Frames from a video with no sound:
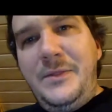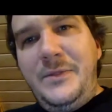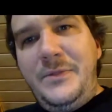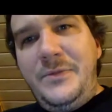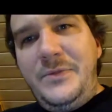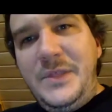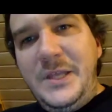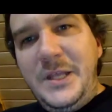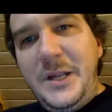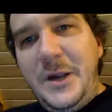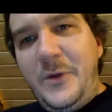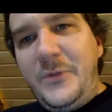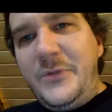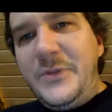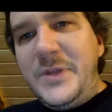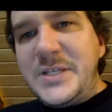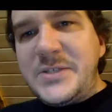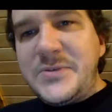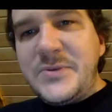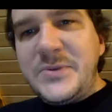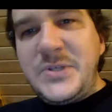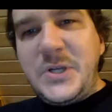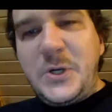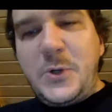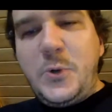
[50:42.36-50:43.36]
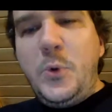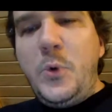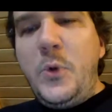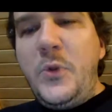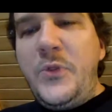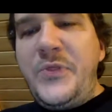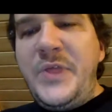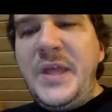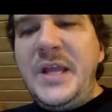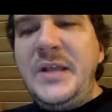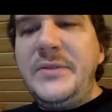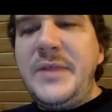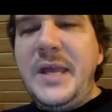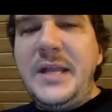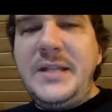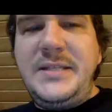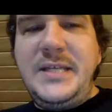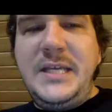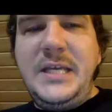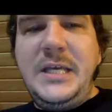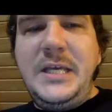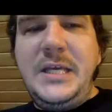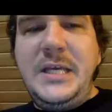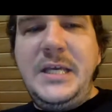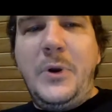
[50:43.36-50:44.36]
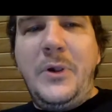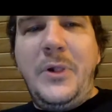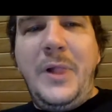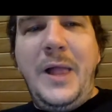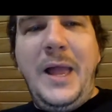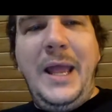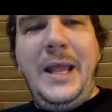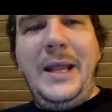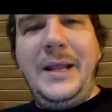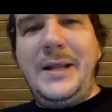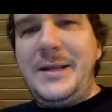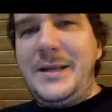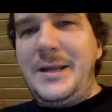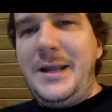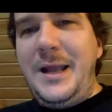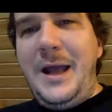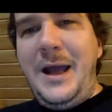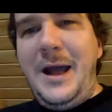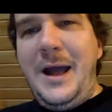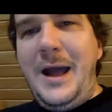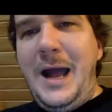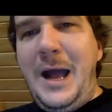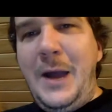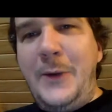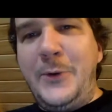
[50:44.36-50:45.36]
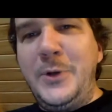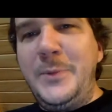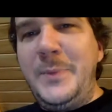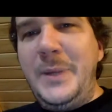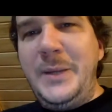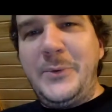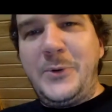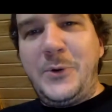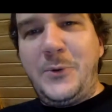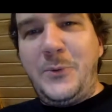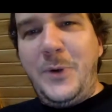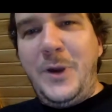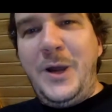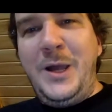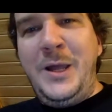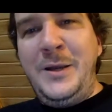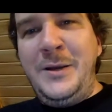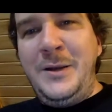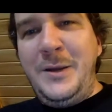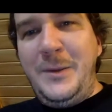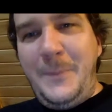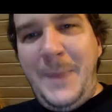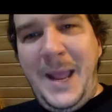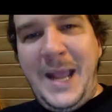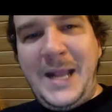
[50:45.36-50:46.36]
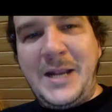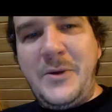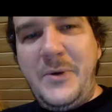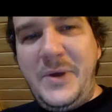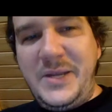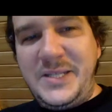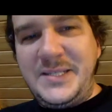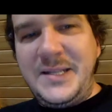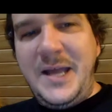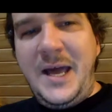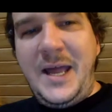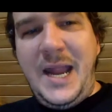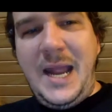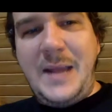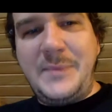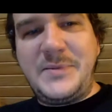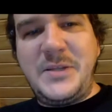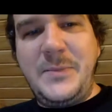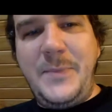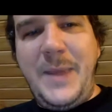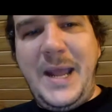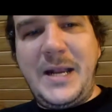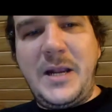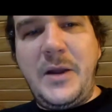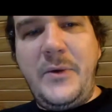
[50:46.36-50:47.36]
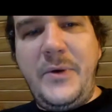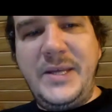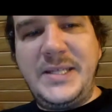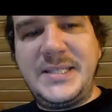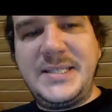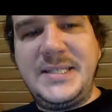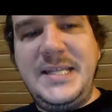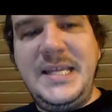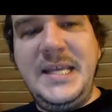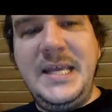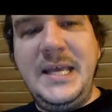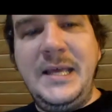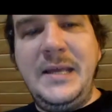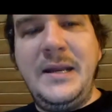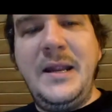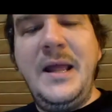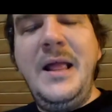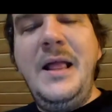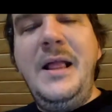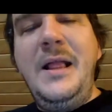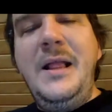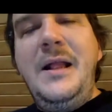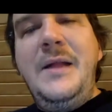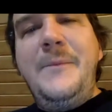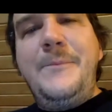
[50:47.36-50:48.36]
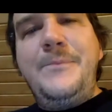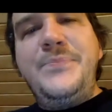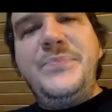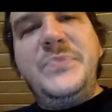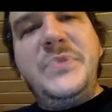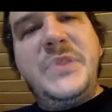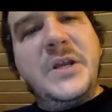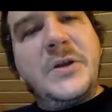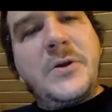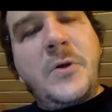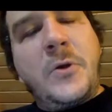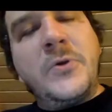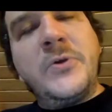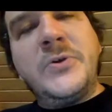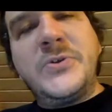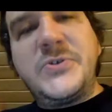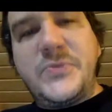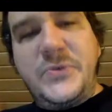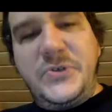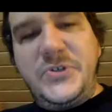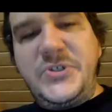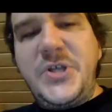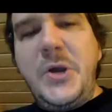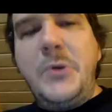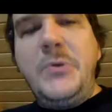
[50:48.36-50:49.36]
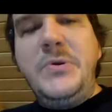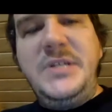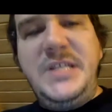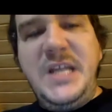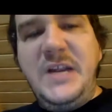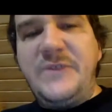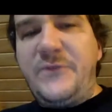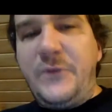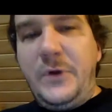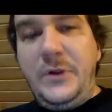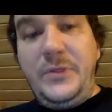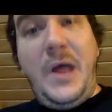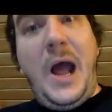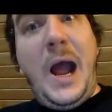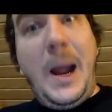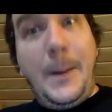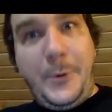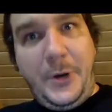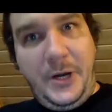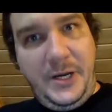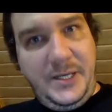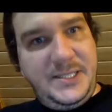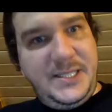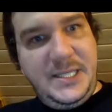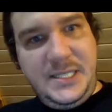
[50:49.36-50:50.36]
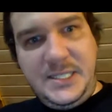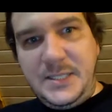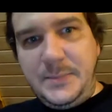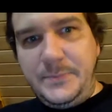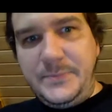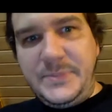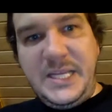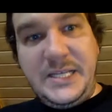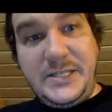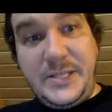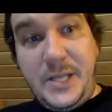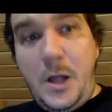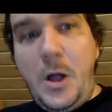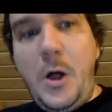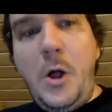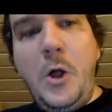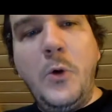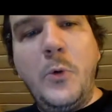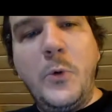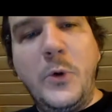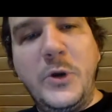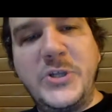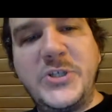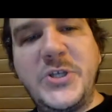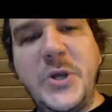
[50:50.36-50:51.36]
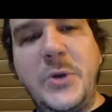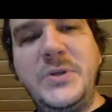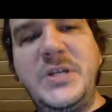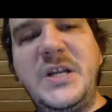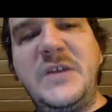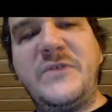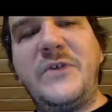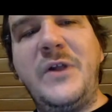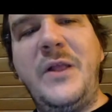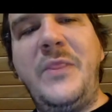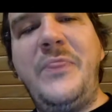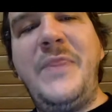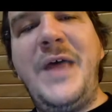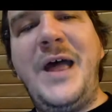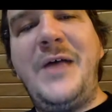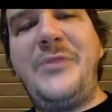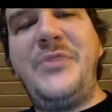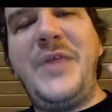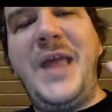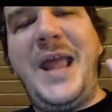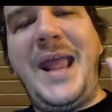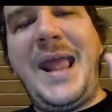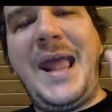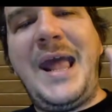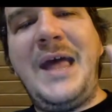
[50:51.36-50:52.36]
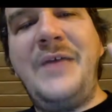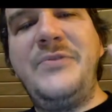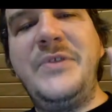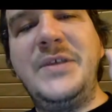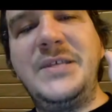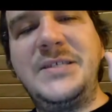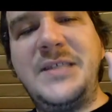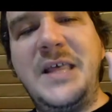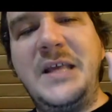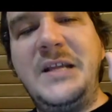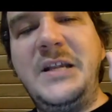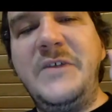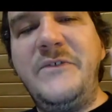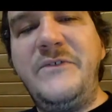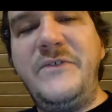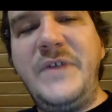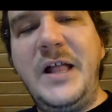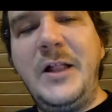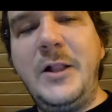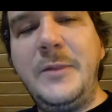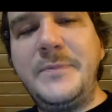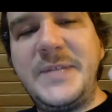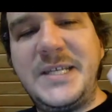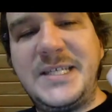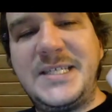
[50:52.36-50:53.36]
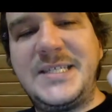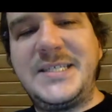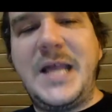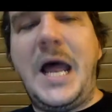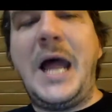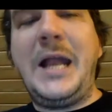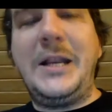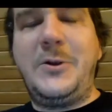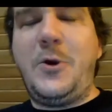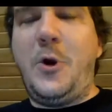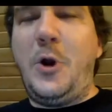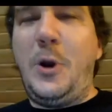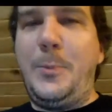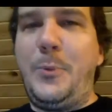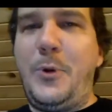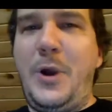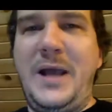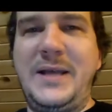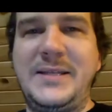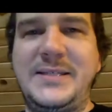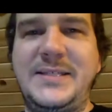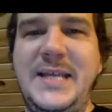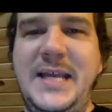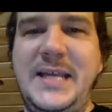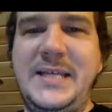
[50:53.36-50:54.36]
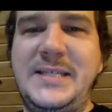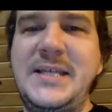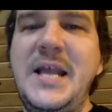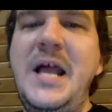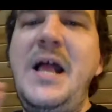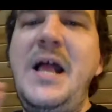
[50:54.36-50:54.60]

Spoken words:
this was a cool thing they did where I want to be able to run Mac OS 9 apps and Mac OS 10. The kernels were so different, the operating systems as a whole were so different that they developed a sidecar process